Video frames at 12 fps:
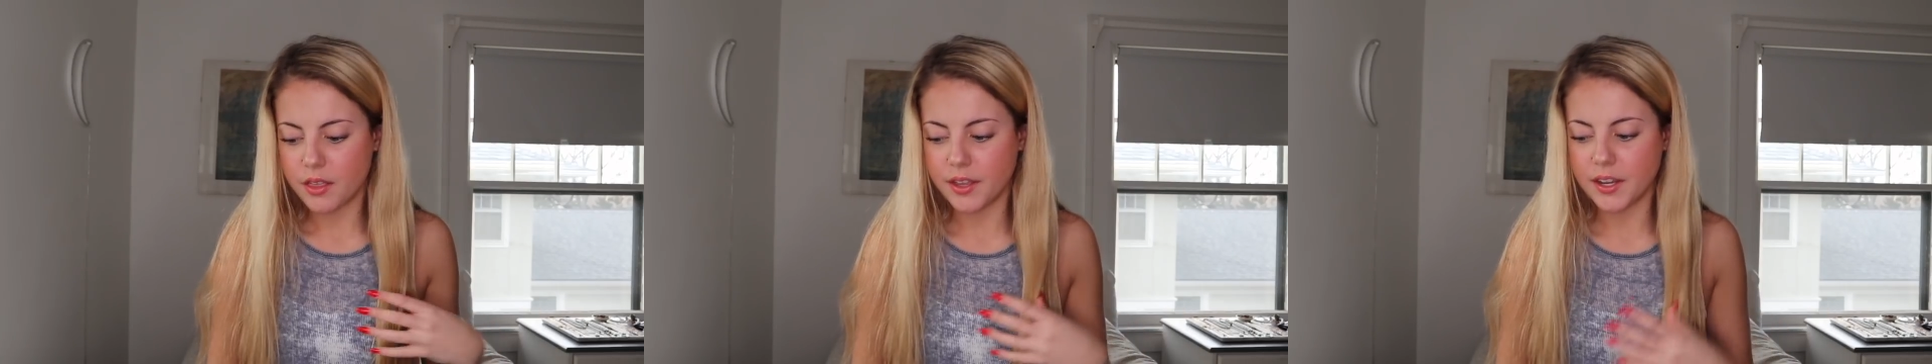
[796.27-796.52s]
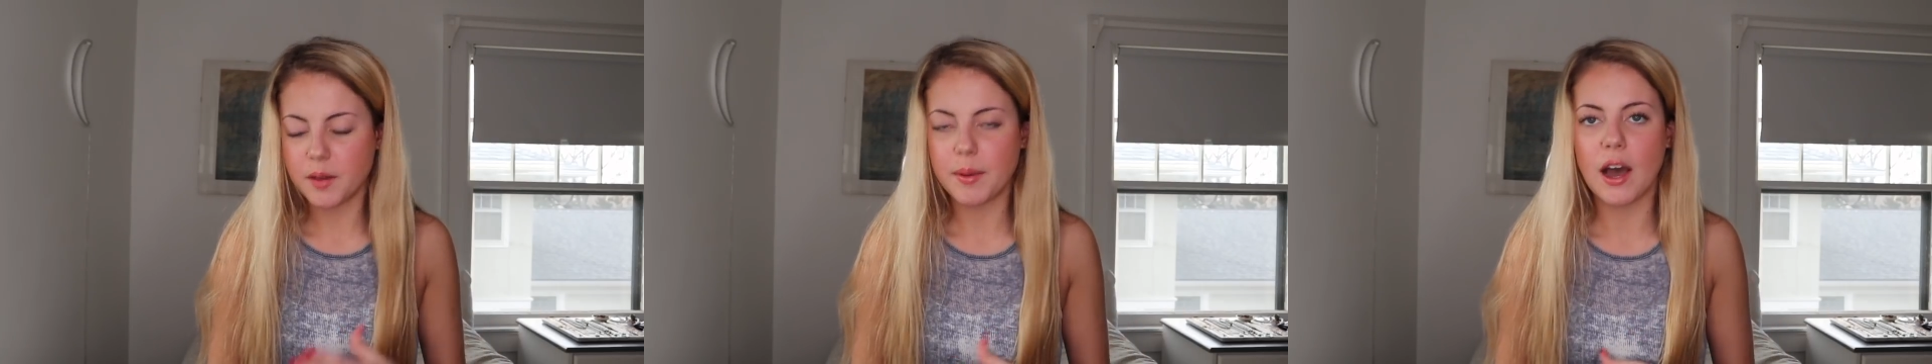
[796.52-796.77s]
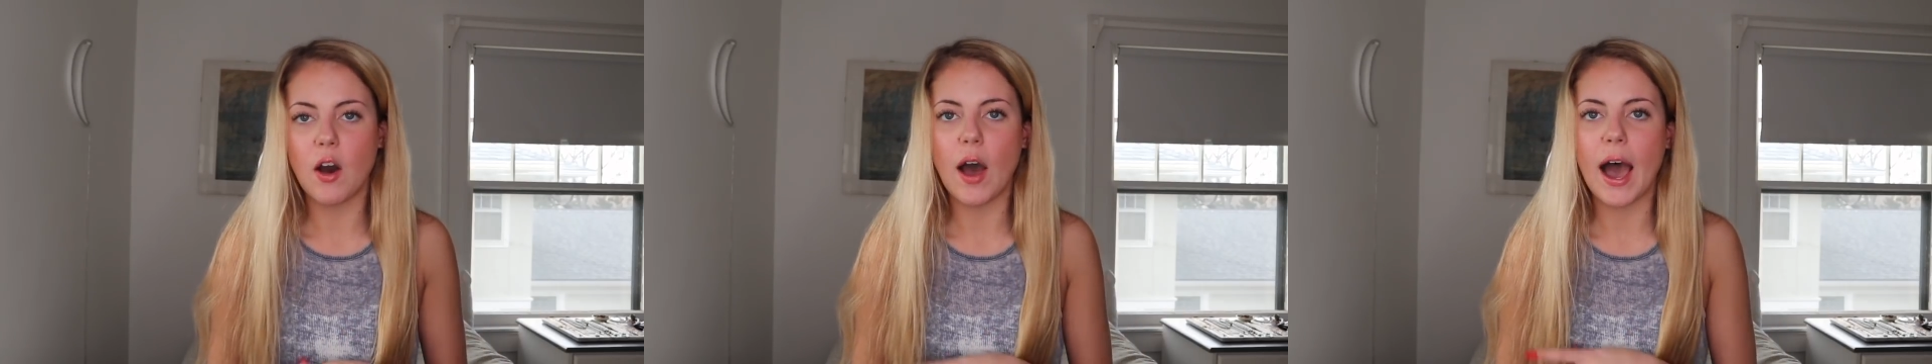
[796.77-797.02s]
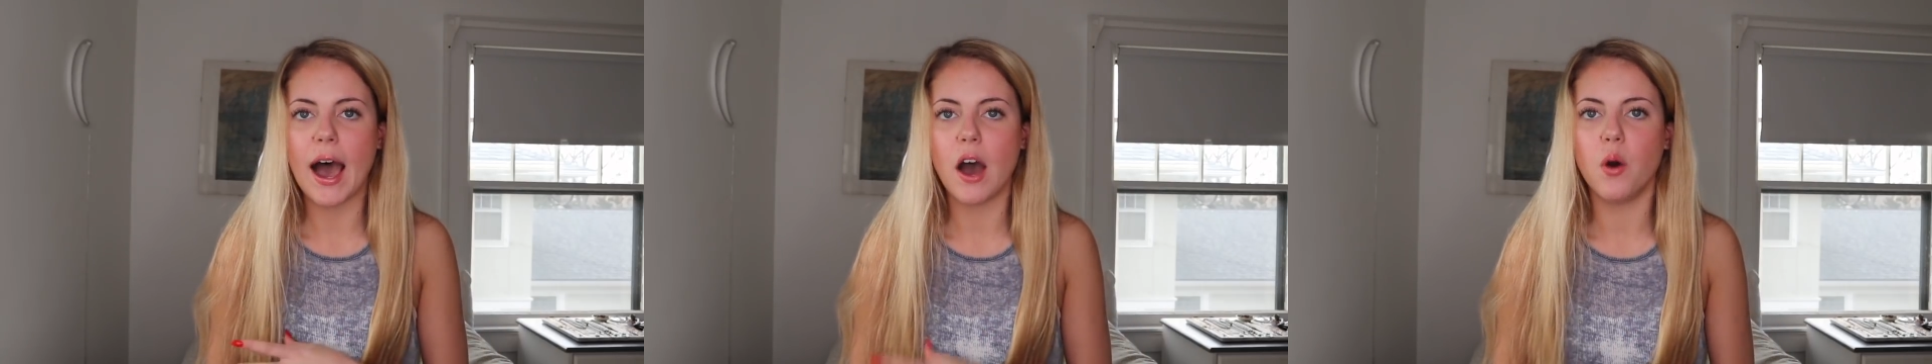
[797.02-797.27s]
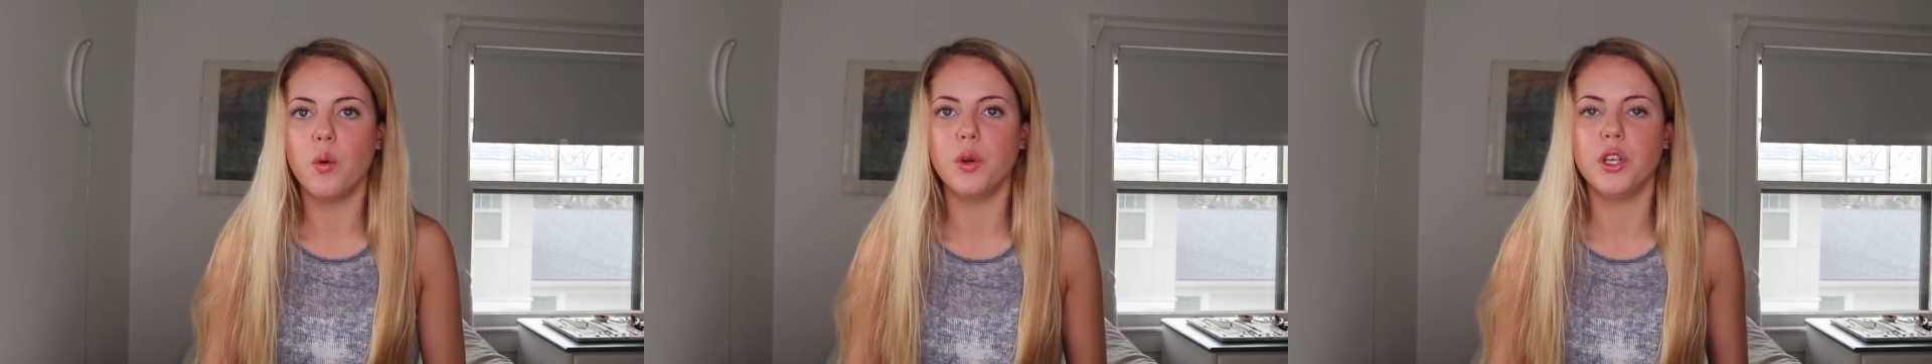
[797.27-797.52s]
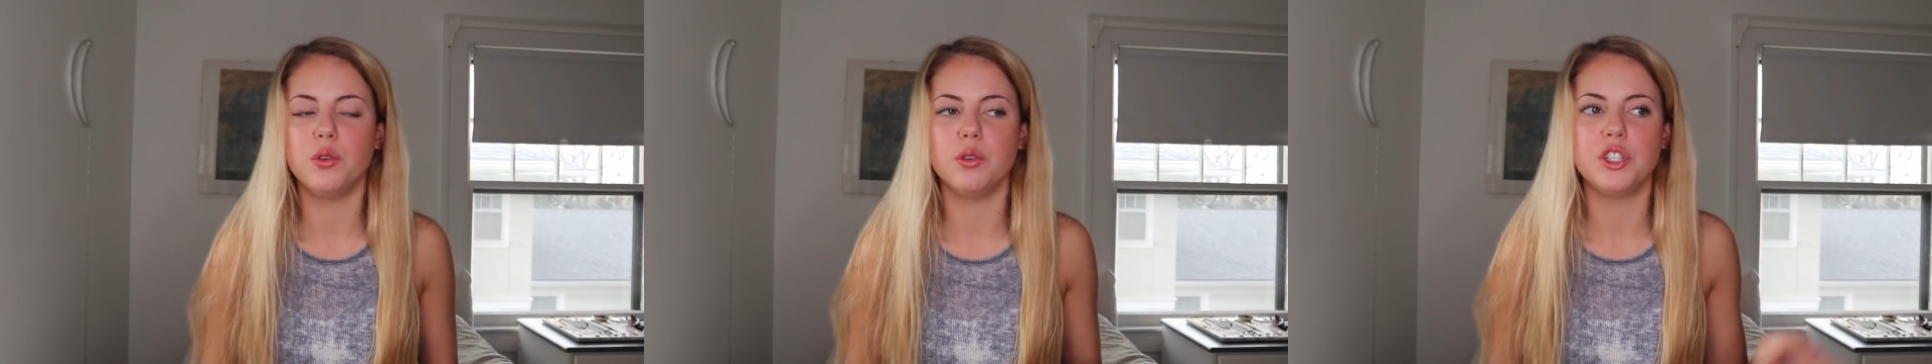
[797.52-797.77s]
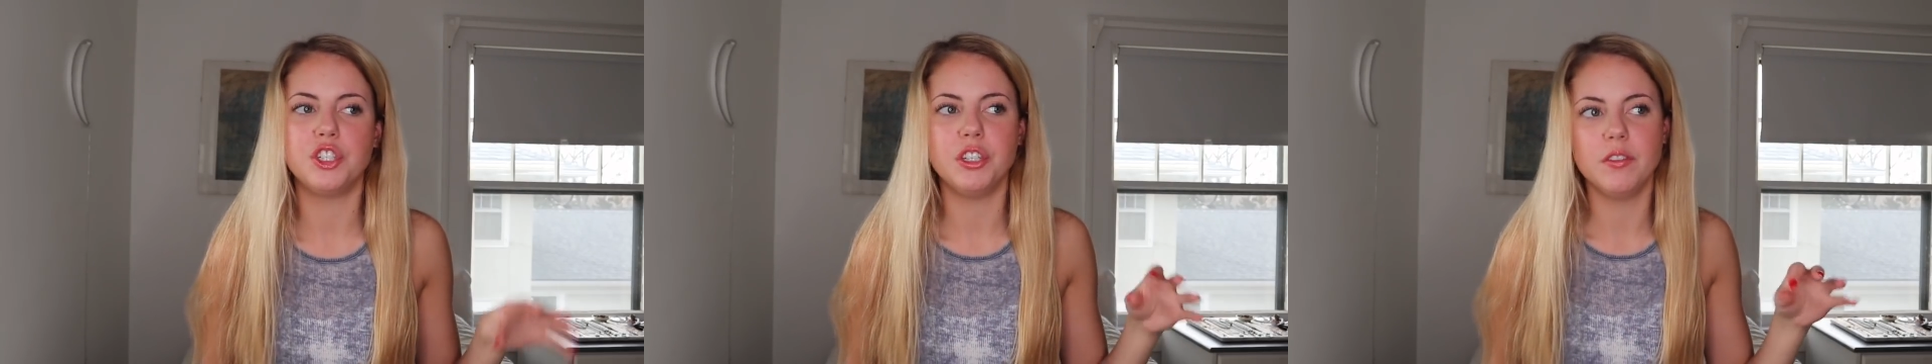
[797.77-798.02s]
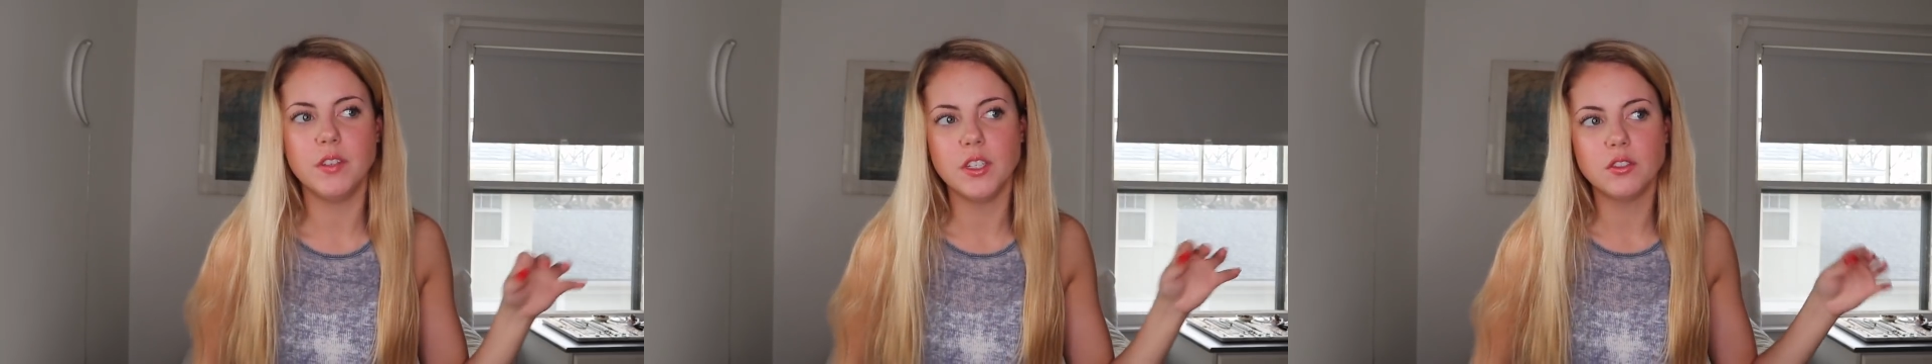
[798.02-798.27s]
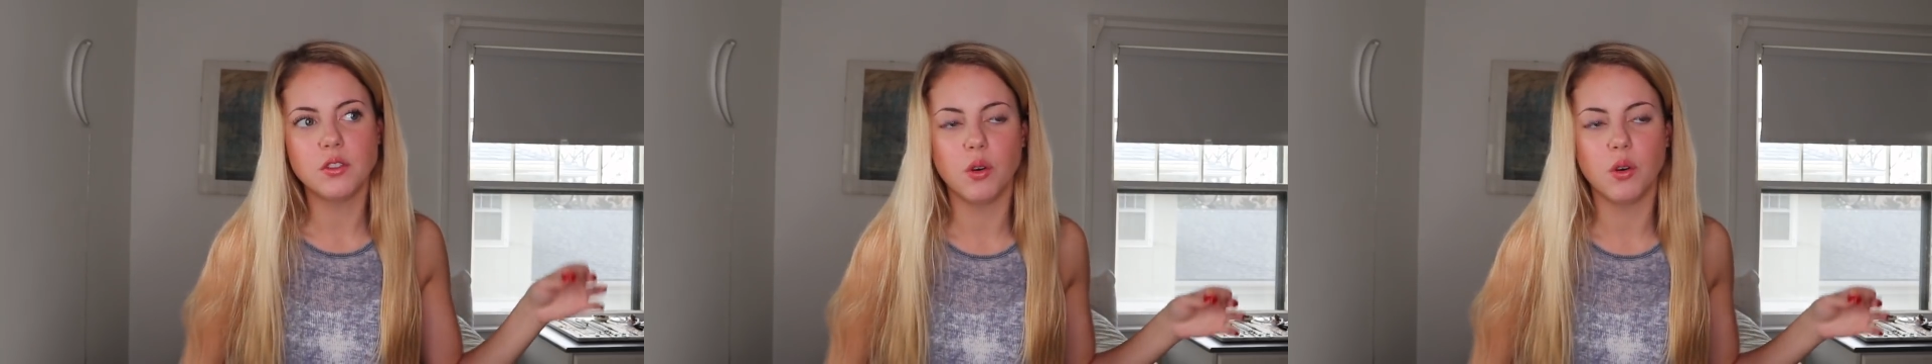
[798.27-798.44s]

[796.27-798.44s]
Think about how will you achieve these